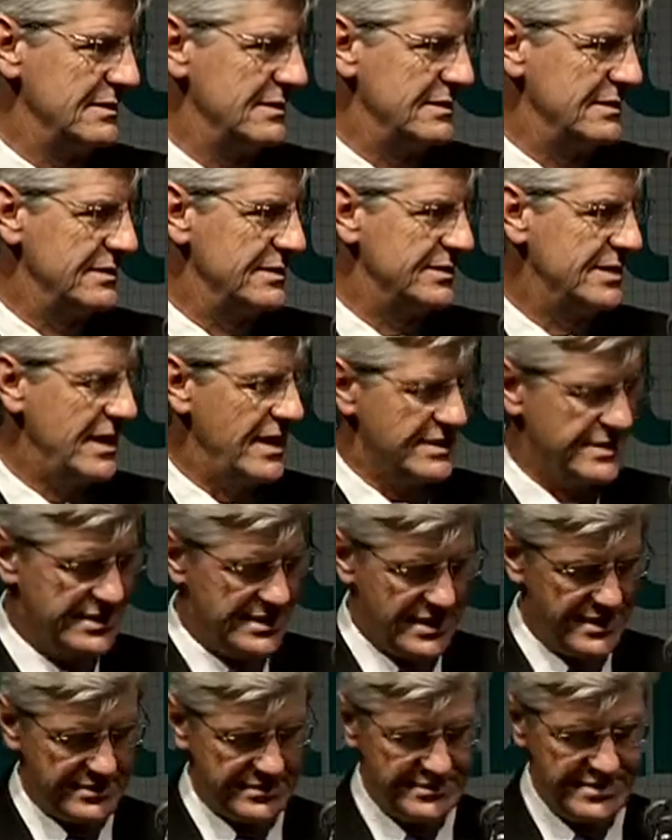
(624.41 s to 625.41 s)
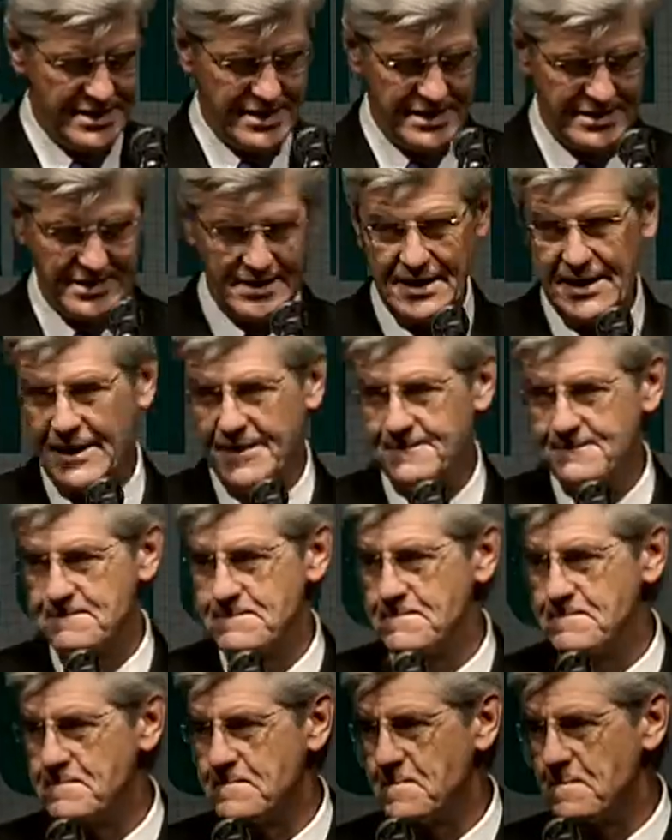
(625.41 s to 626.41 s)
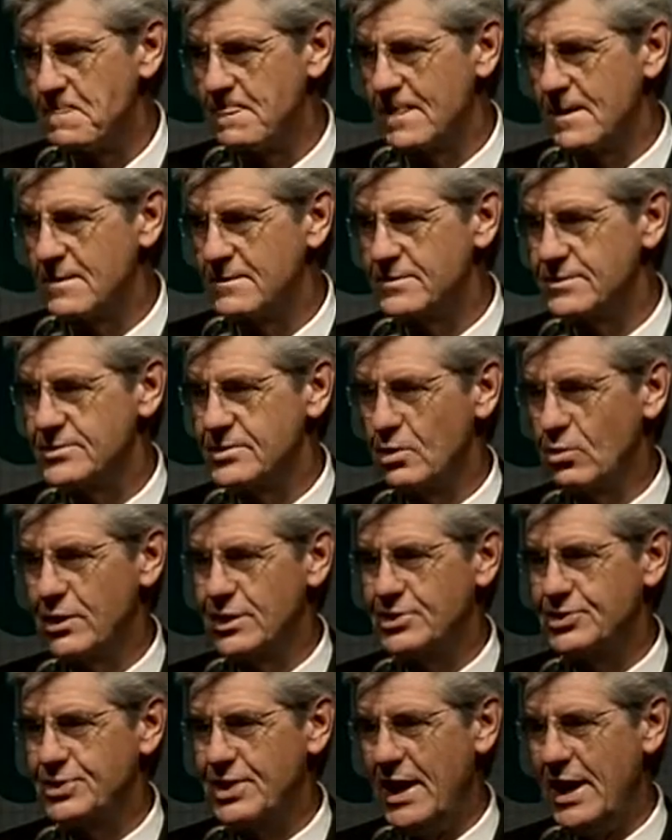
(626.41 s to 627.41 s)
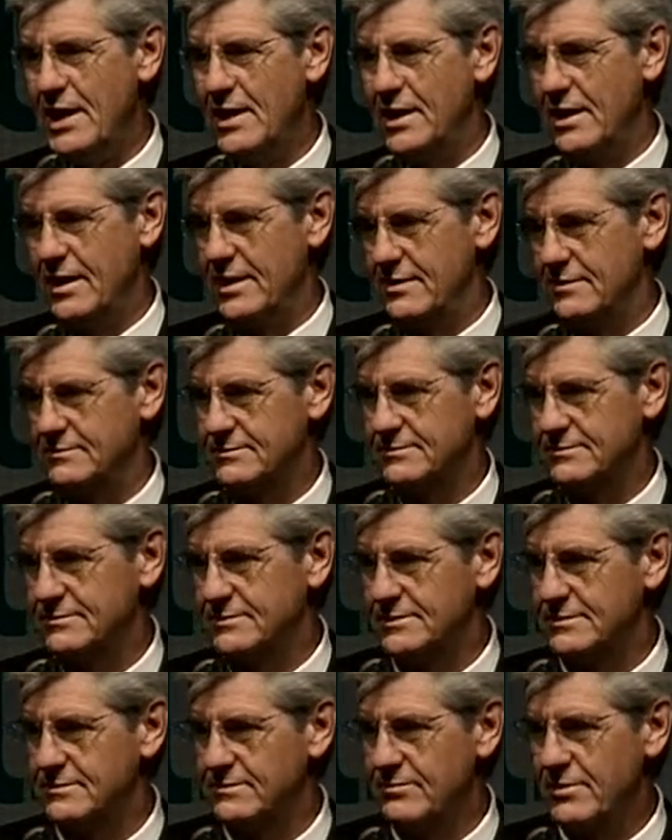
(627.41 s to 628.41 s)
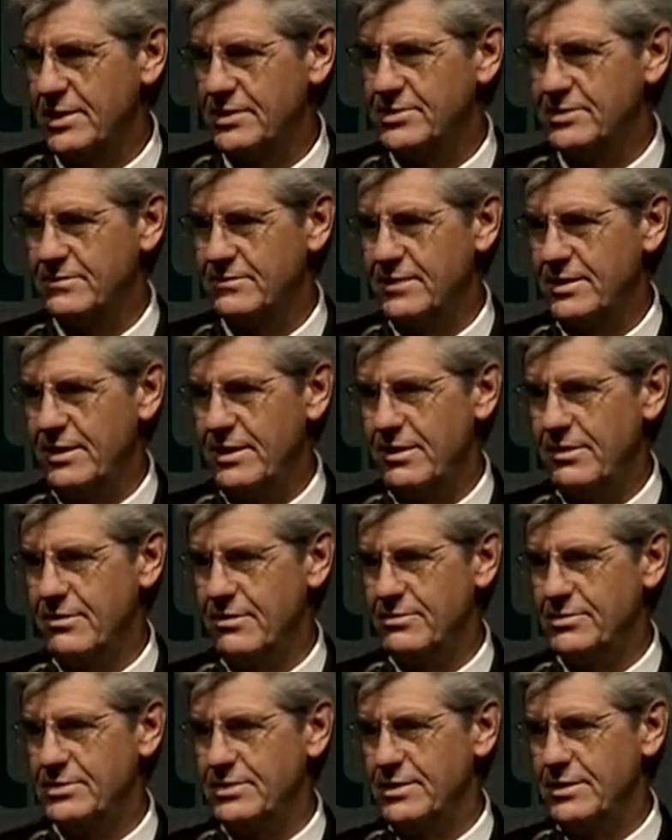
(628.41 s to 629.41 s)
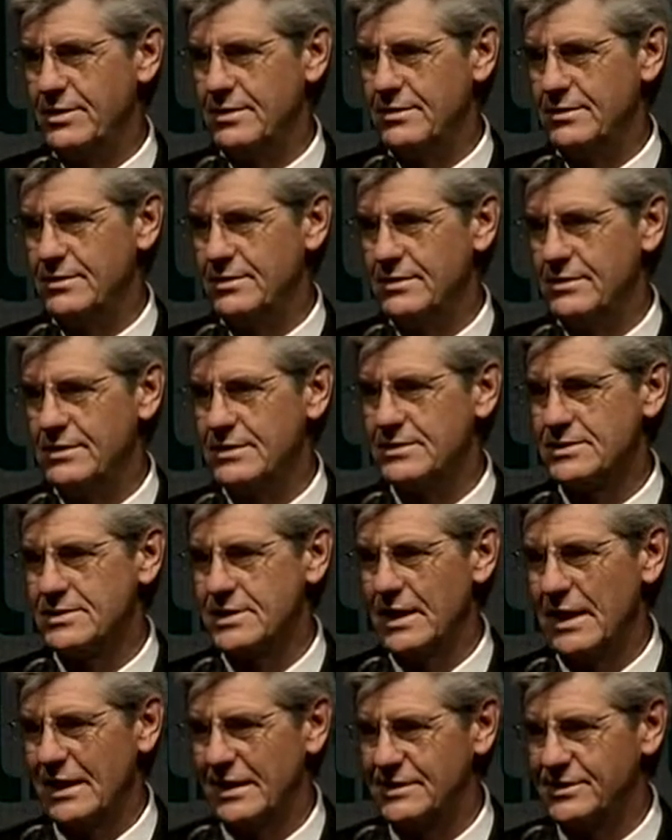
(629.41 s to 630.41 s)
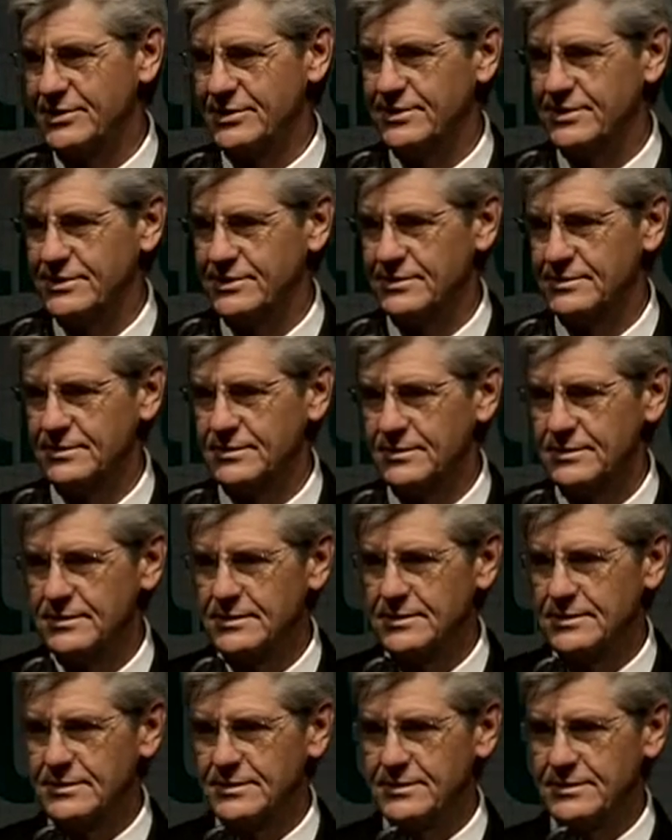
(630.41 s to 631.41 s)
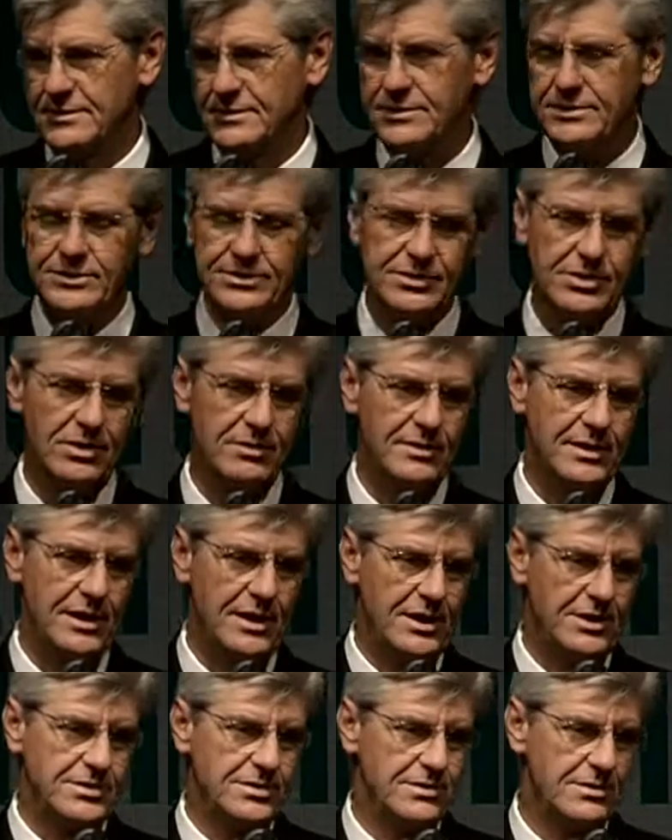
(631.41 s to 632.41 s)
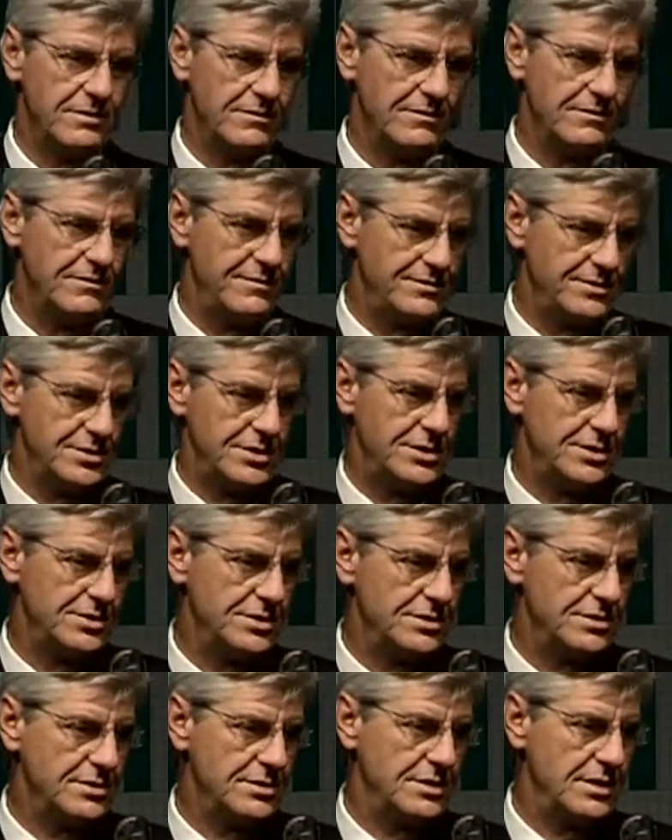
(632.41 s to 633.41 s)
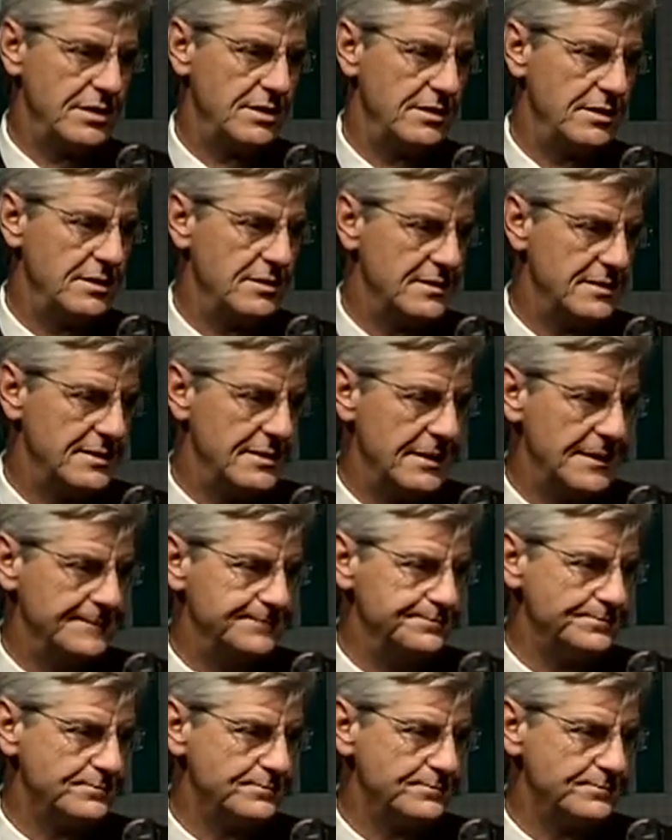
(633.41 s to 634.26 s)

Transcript: Just ask Dr. Hannah Gay. So we're channeling much of the energy and the intelligence, the determination of the physicians that are here today.